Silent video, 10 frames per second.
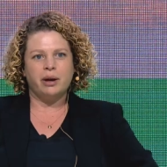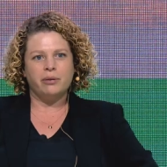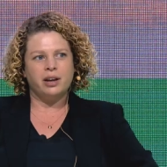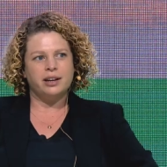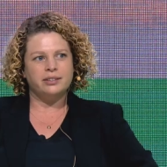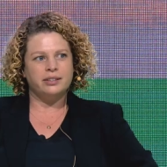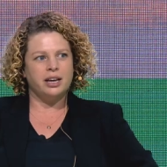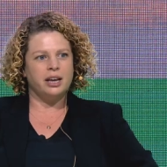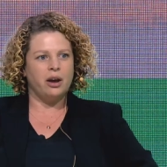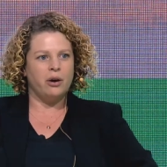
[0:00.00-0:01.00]
founder and
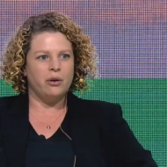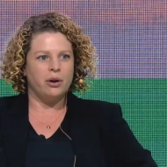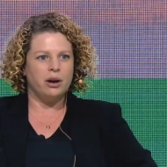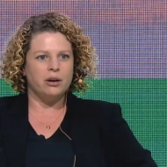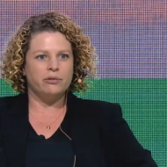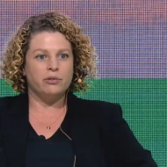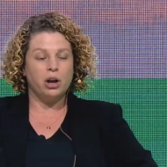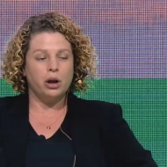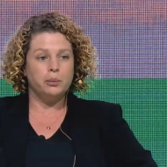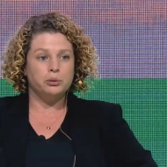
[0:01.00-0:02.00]
C E O of
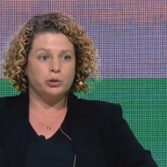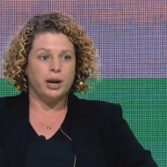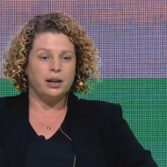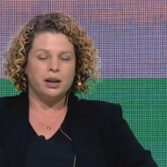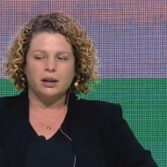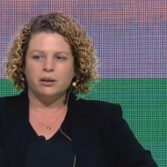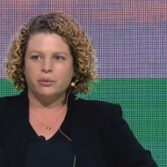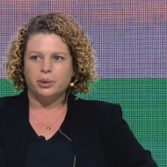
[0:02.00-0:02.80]
Globetrender,